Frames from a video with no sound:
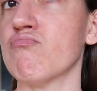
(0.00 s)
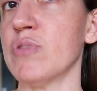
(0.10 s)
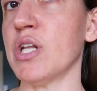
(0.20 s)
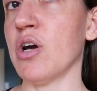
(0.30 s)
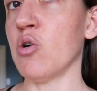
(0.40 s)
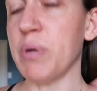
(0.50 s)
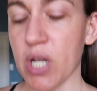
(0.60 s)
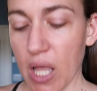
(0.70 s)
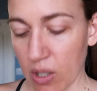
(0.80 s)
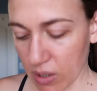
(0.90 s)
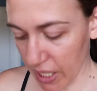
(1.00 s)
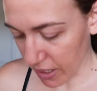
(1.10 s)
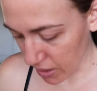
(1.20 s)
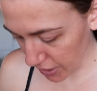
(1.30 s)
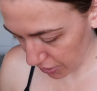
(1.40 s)
you know, but not look
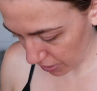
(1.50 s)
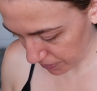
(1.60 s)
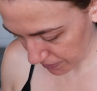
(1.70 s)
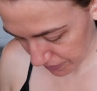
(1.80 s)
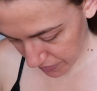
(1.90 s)
like glitter.